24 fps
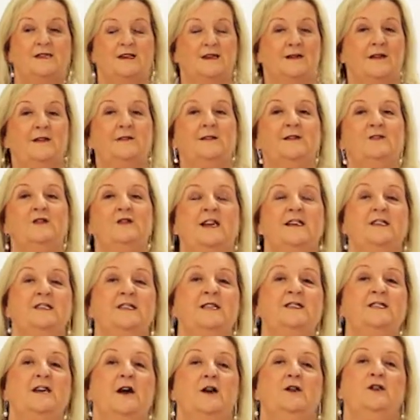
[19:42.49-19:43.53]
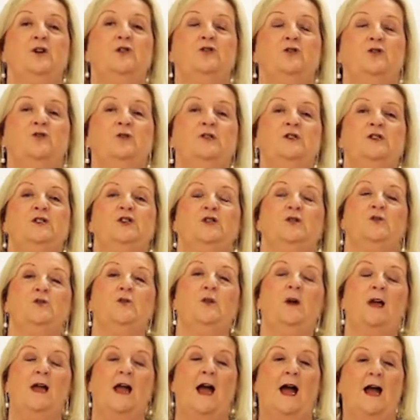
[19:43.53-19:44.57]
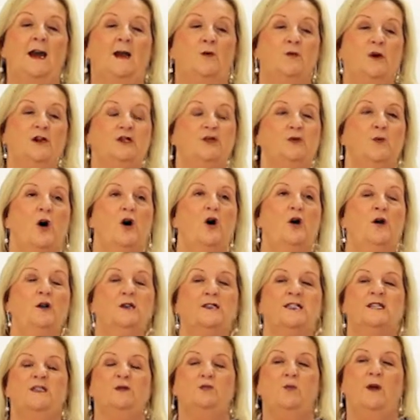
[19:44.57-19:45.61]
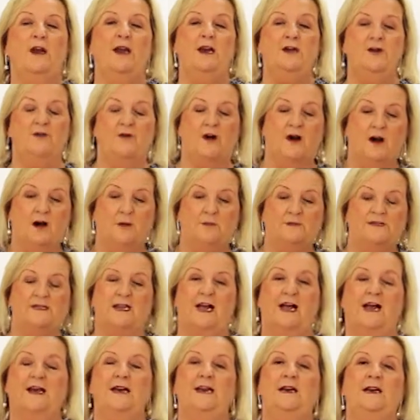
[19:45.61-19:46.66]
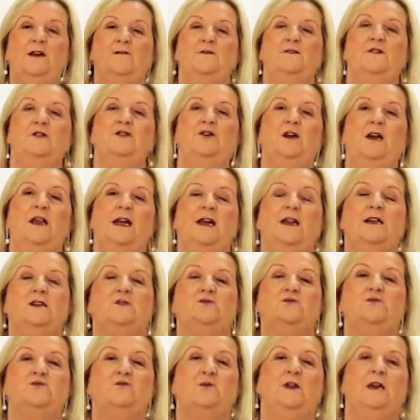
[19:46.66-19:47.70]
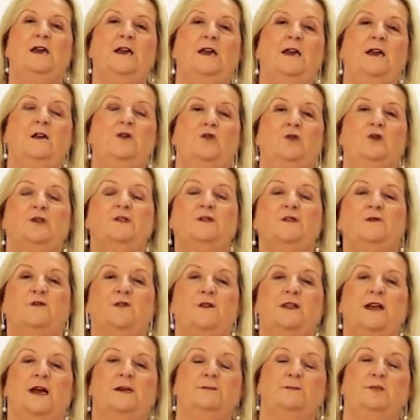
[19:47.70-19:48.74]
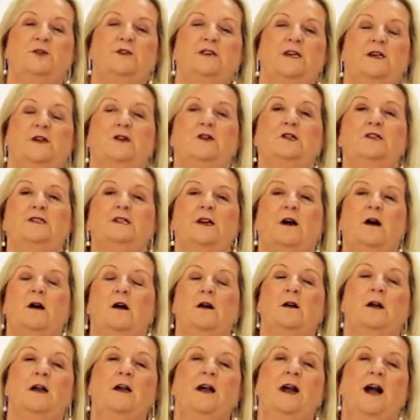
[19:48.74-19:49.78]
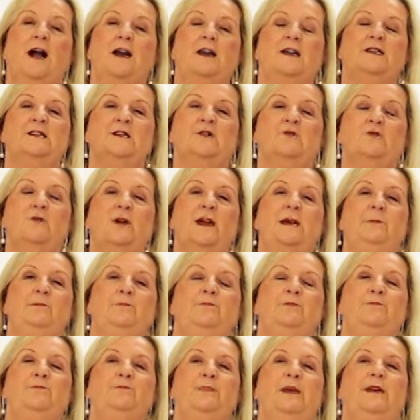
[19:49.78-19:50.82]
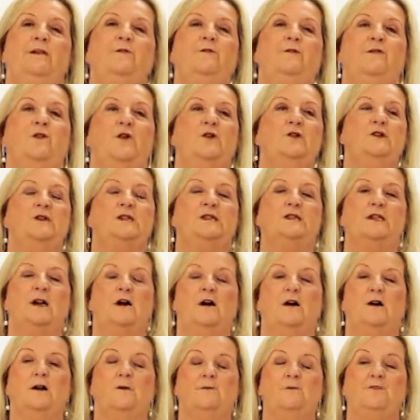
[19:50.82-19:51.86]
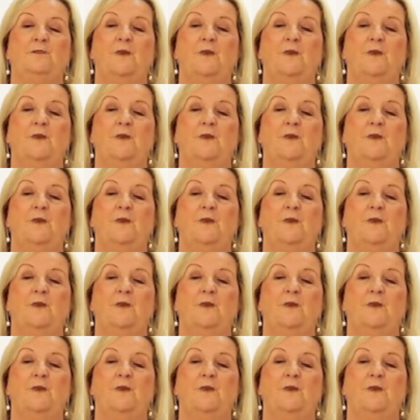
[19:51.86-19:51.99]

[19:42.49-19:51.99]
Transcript: And so that's the song you're going to do, and I want you all swinging your arms and lifting your legs really good for that particular song. And it's a great big fun song.